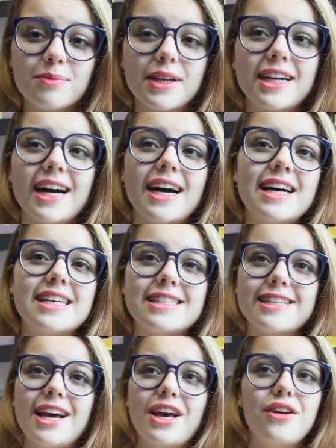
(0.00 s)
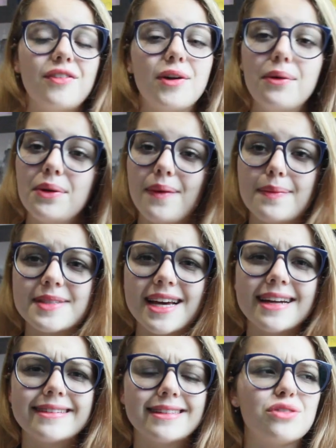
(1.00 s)
because if you go on a
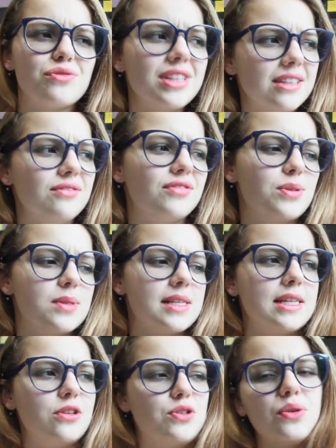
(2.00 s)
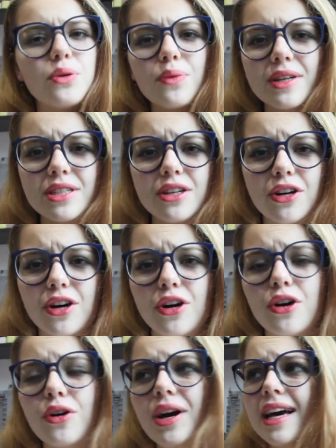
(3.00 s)
website and it's really confusing, you don't know where to
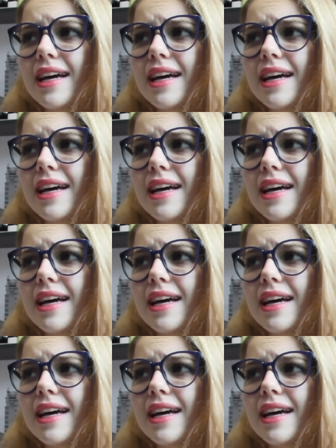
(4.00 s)
go,